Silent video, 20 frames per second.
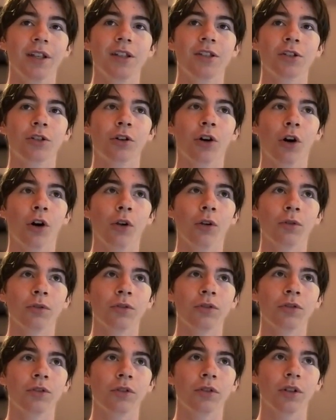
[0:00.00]
these
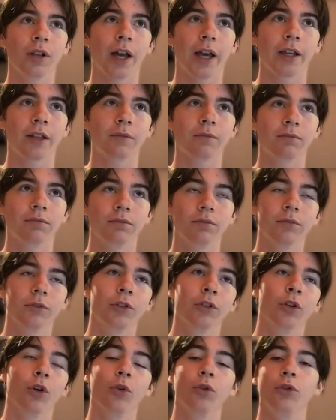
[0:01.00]
calls, like,
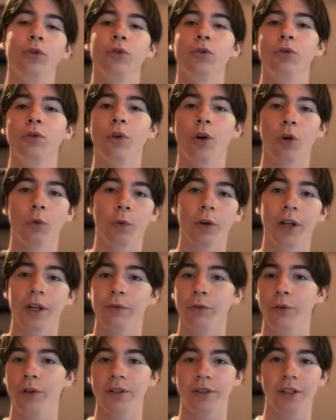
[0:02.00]
you know, you or
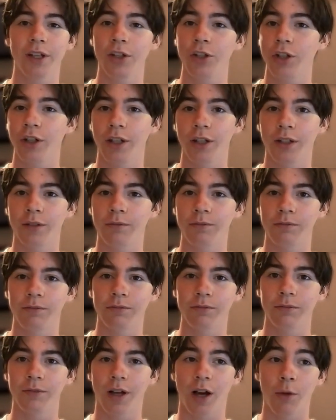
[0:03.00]
whatever is teaching
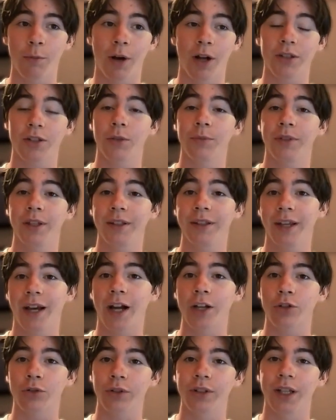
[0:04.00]
about something they
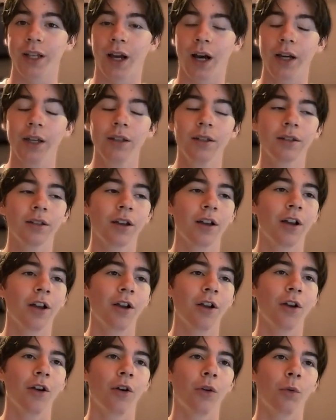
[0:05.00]
actually like,
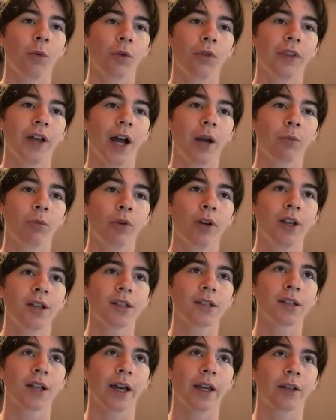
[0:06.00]
well, that
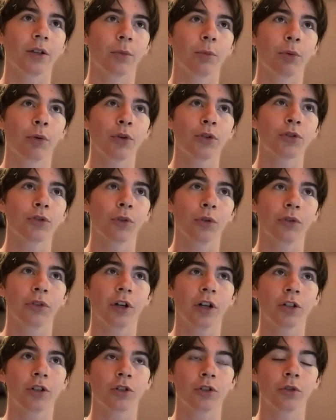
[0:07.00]
brings like a personal
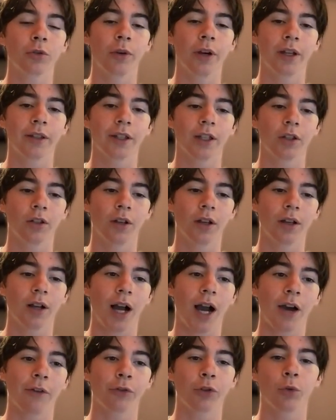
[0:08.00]
touch to it. And
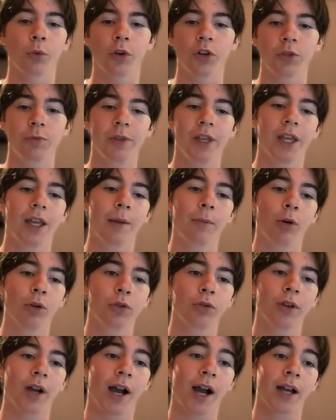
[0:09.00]
afterwards, being
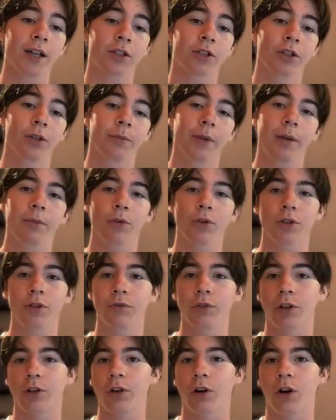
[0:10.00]
able to ask the members
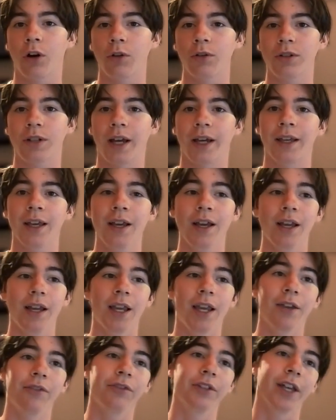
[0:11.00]
of the calls, like
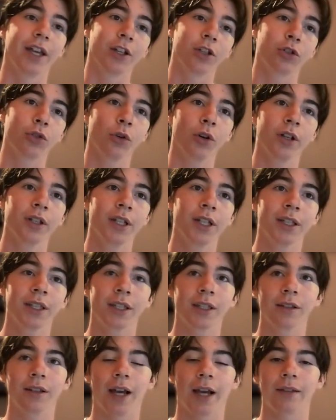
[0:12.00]
if they enjoyed
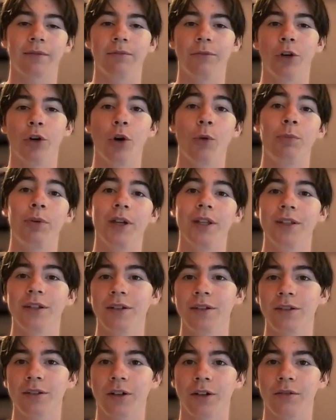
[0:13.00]
it, like their
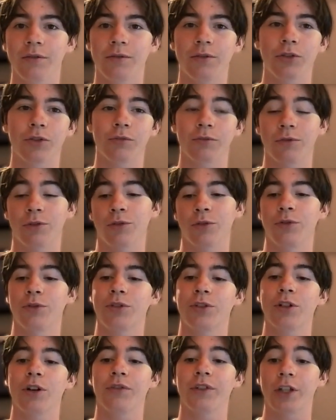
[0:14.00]
opinions on
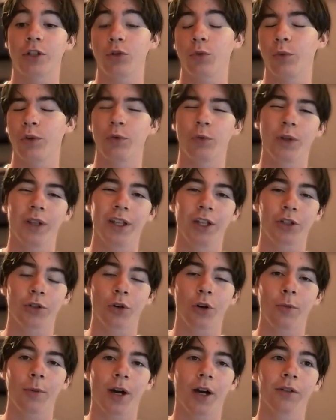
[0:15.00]
certain stuff that you weren't really
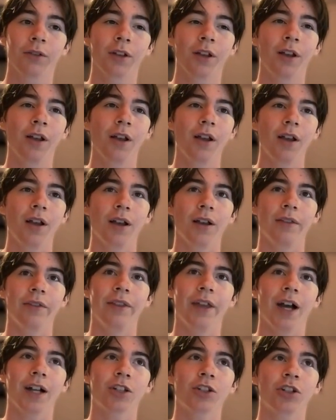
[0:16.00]
sure about,
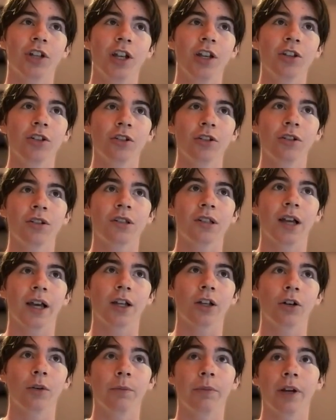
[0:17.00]
that changes
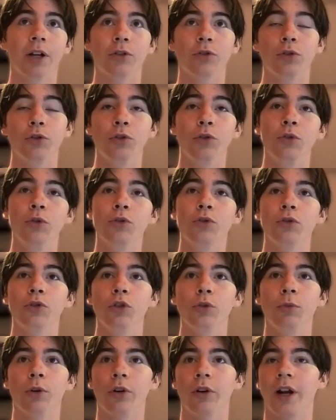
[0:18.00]
like compared to
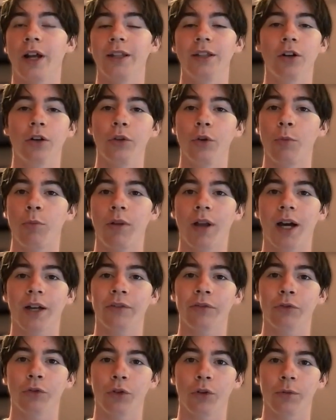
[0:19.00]
YouTube or any other
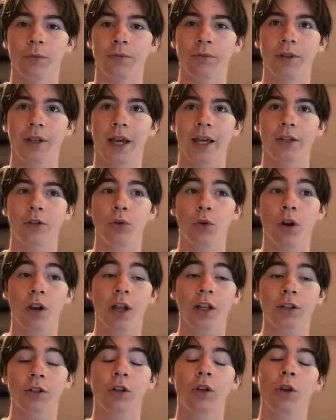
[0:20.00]
platform. Like you're a
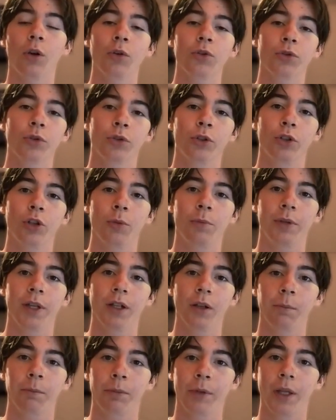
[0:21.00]
lot closer to the
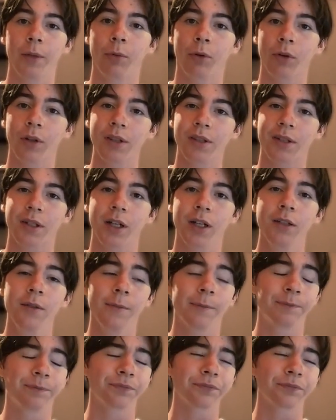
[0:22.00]
people inside.